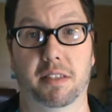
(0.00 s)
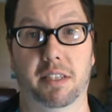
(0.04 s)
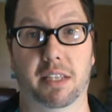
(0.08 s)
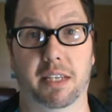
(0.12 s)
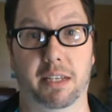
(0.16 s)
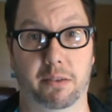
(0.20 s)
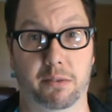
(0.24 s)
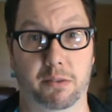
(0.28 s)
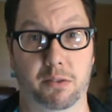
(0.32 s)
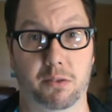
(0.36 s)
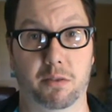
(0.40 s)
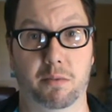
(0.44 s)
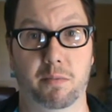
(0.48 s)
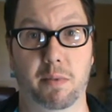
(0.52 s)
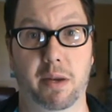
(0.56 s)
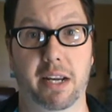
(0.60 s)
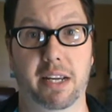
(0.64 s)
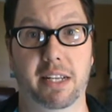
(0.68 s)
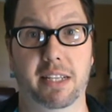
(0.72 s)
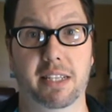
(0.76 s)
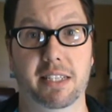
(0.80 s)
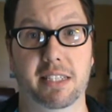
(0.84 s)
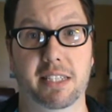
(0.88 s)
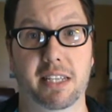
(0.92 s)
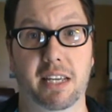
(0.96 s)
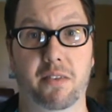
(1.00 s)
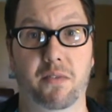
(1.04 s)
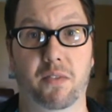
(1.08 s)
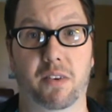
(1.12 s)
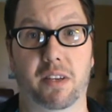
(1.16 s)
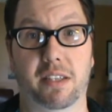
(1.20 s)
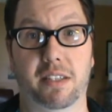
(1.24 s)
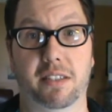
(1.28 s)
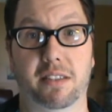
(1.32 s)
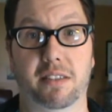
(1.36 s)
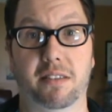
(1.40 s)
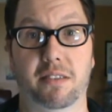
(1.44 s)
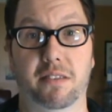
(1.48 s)
It was remade in the
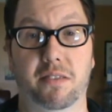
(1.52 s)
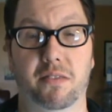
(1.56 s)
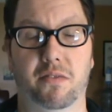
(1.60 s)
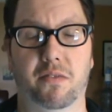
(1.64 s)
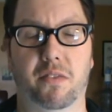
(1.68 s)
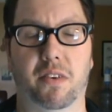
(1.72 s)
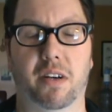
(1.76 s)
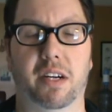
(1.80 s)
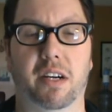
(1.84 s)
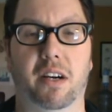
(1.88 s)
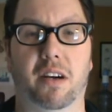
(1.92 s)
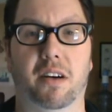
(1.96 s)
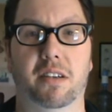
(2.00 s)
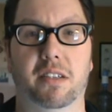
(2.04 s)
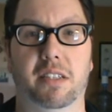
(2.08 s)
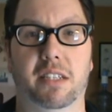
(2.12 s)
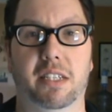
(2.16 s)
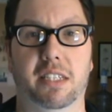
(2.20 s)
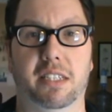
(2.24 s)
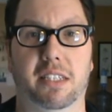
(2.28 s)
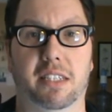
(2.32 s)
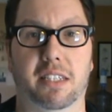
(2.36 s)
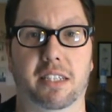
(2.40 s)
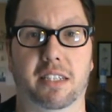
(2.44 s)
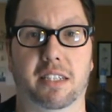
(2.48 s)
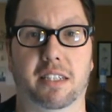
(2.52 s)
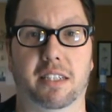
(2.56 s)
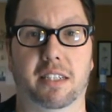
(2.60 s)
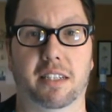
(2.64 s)
70s. Very artistic.